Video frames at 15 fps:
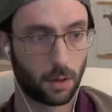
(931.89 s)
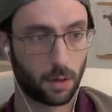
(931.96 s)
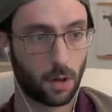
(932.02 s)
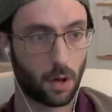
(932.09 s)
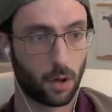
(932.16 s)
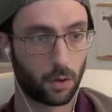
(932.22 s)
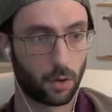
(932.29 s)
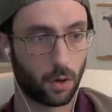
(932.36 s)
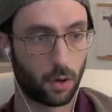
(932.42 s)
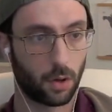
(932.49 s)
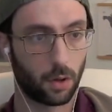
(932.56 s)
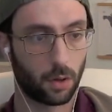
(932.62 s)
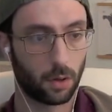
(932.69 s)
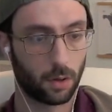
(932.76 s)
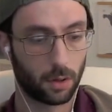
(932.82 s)
All in
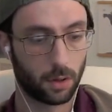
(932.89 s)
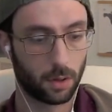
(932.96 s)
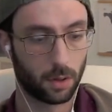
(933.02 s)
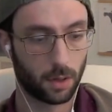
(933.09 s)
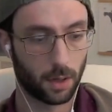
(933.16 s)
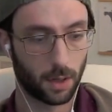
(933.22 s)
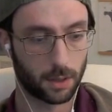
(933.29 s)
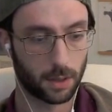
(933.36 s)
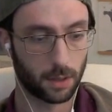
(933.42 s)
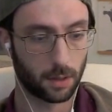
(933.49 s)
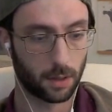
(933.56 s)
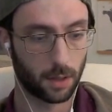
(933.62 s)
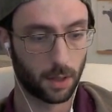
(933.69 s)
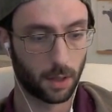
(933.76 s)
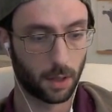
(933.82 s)
all, at the end of
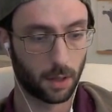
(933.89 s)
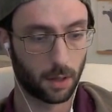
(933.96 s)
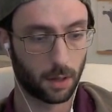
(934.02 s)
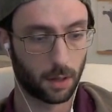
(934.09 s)
the day,